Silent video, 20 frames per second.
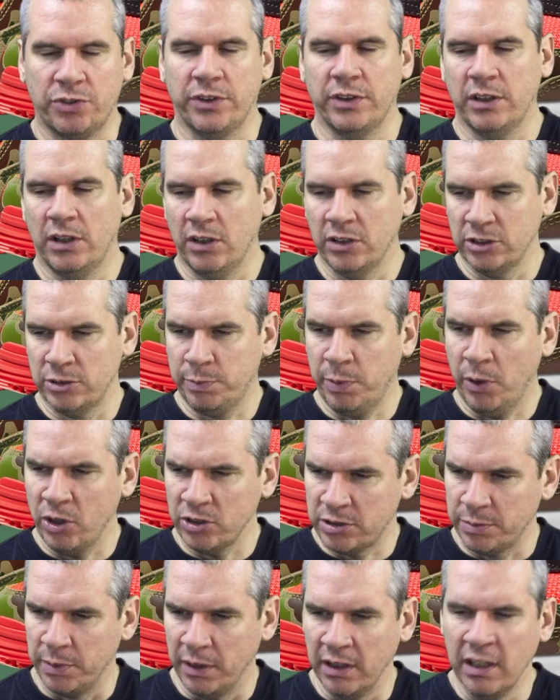for as long as
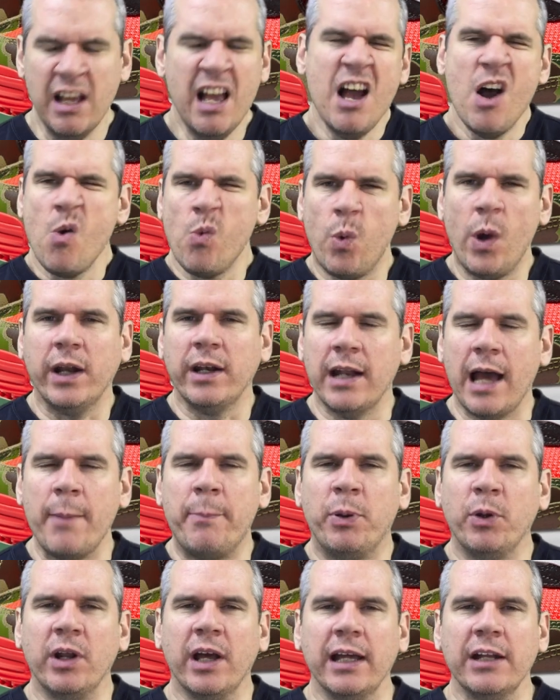possible, why don't I
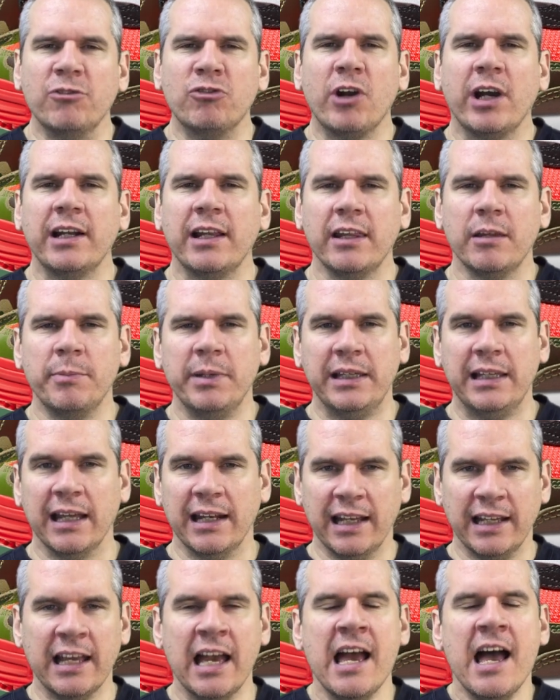put it in right at the
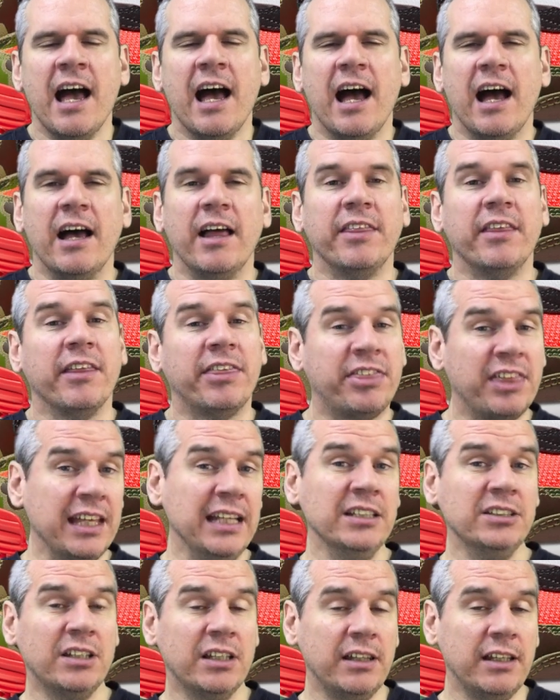beginning? The
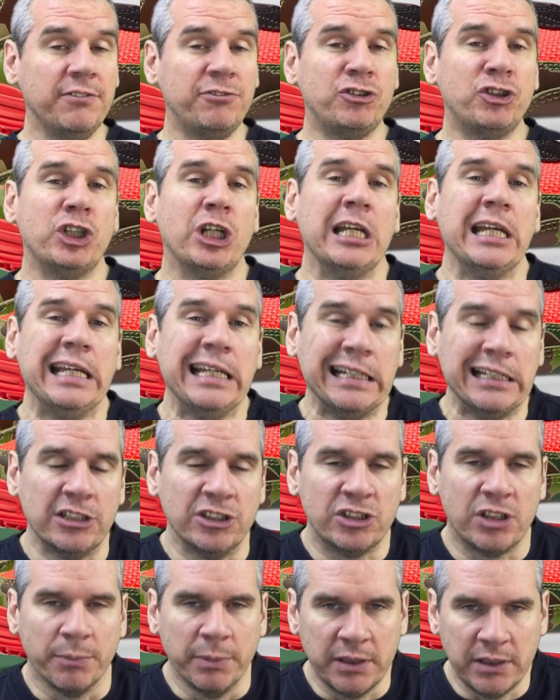things that they've
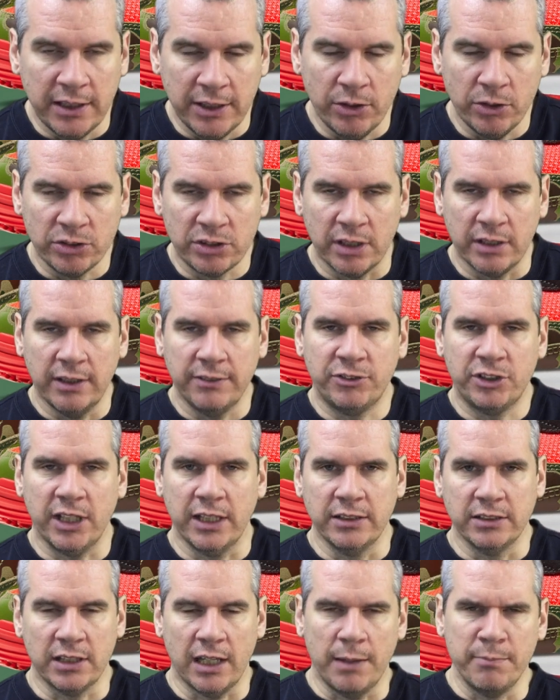changed, the materials that they've
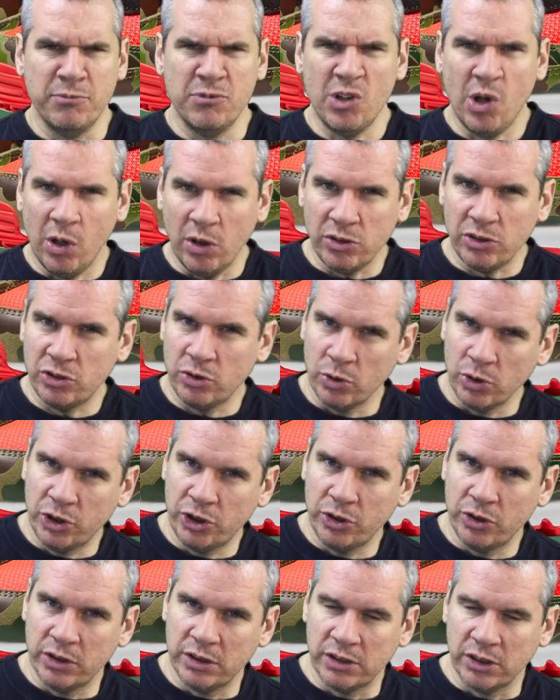changed that I'm not so
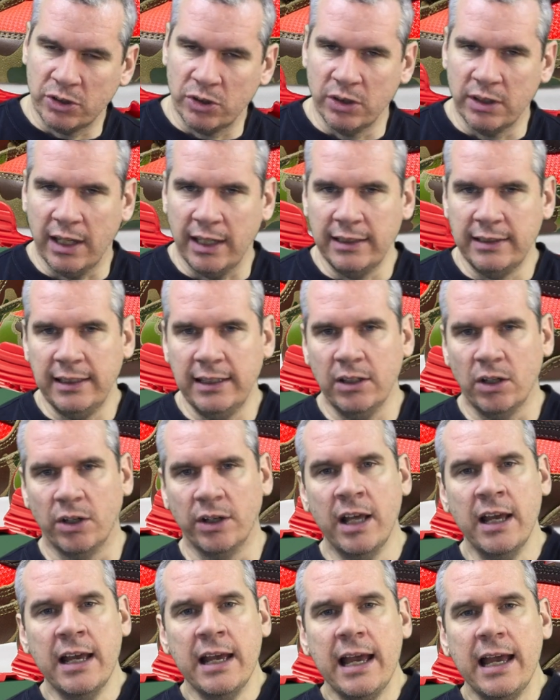sure is a good idea
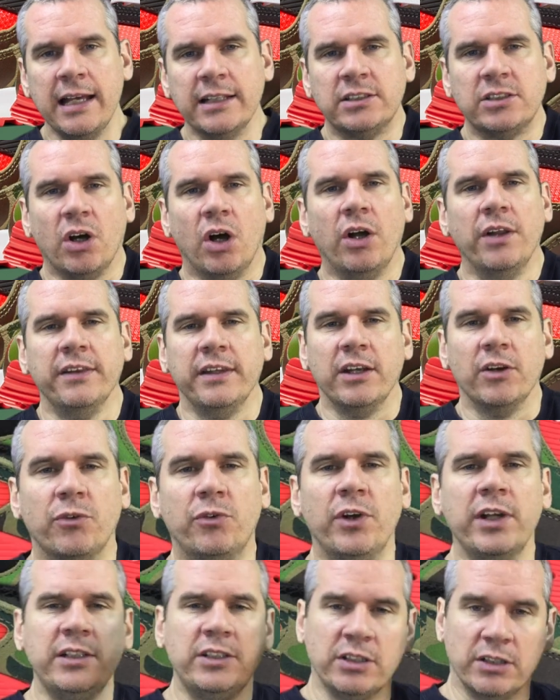on, is that on
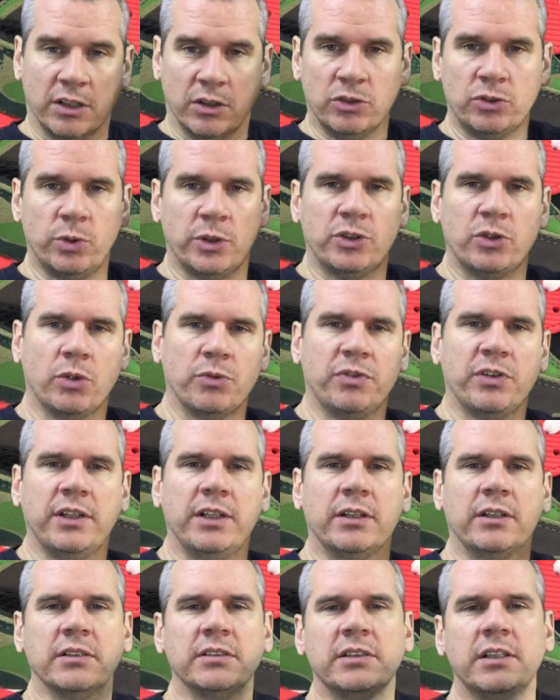originals, which hopefully
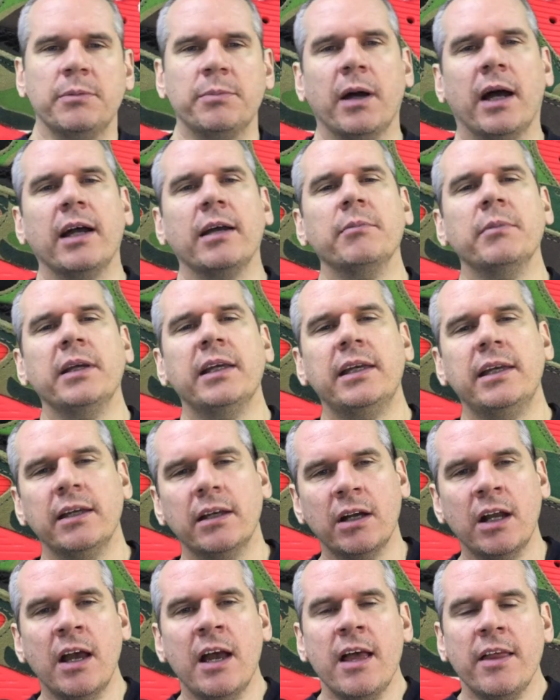you can see behind me
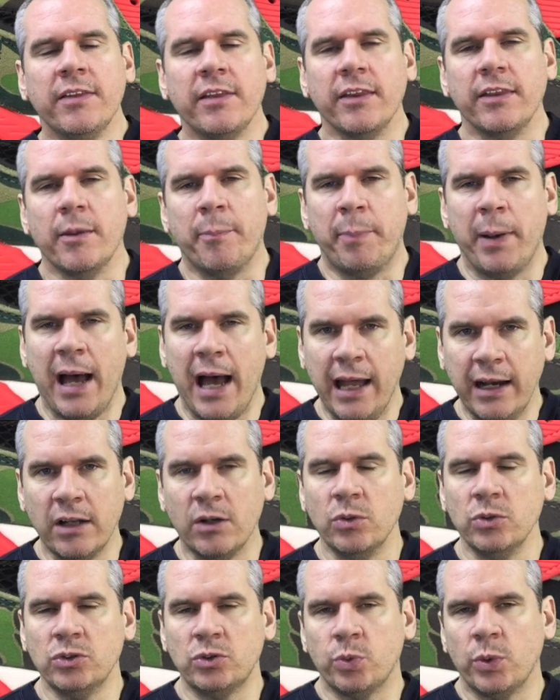here, that the
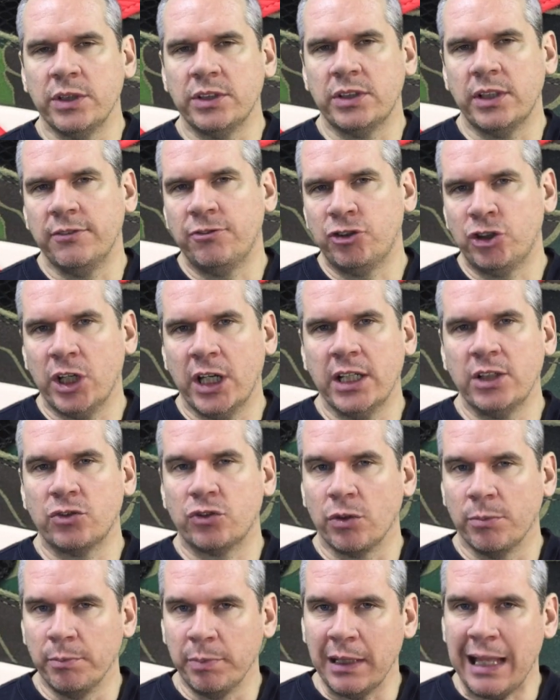panel, which they've changed
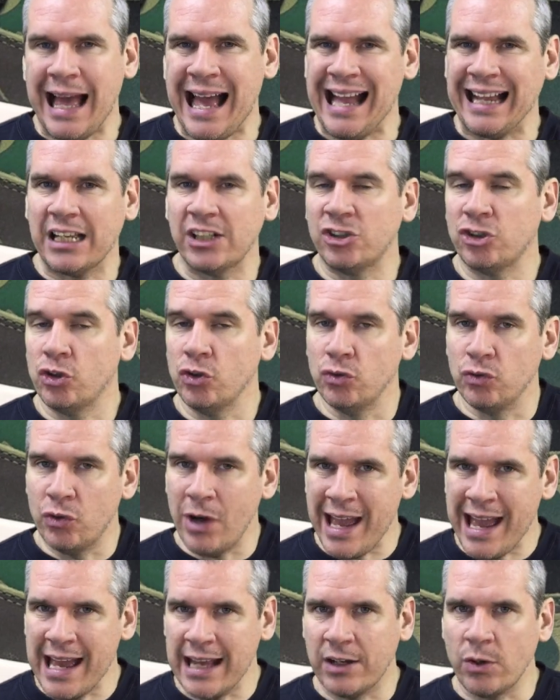from black to
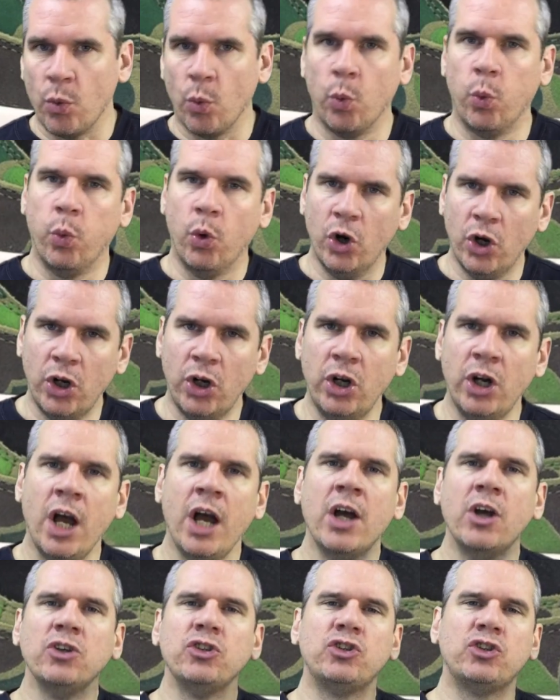red, were
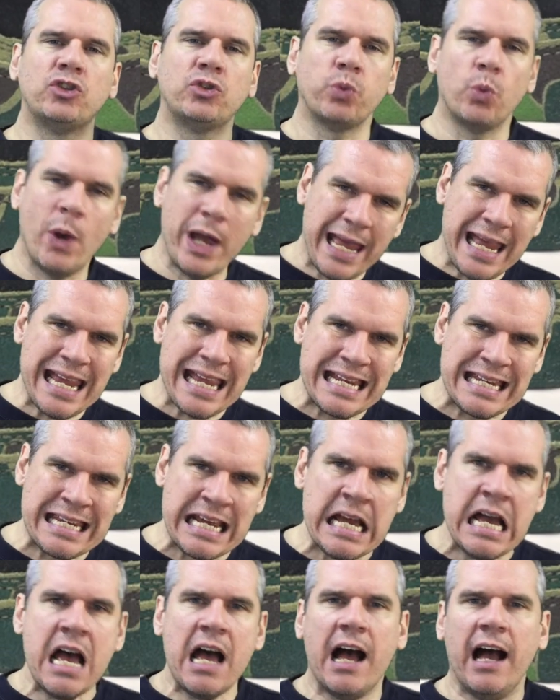suede.
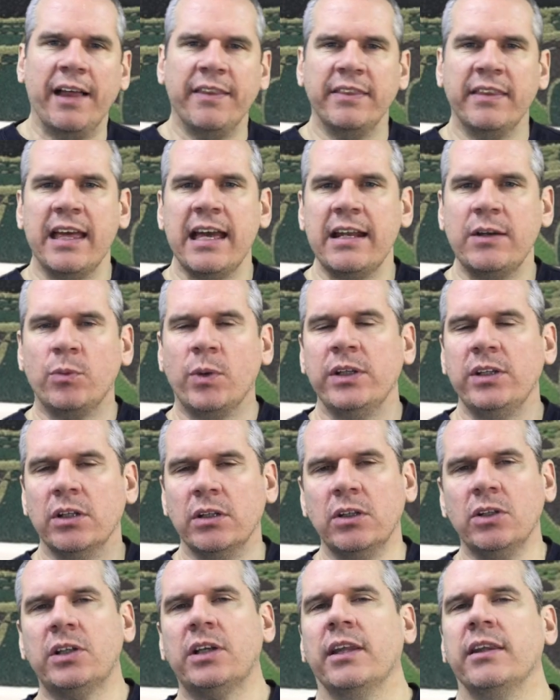And then when you
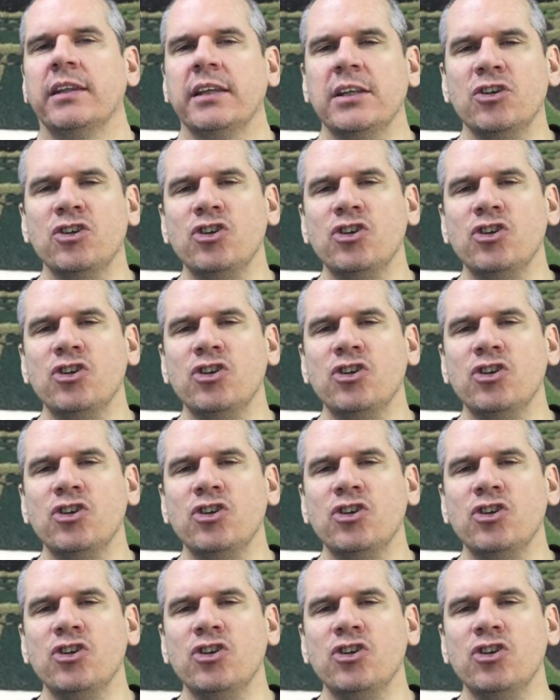look at the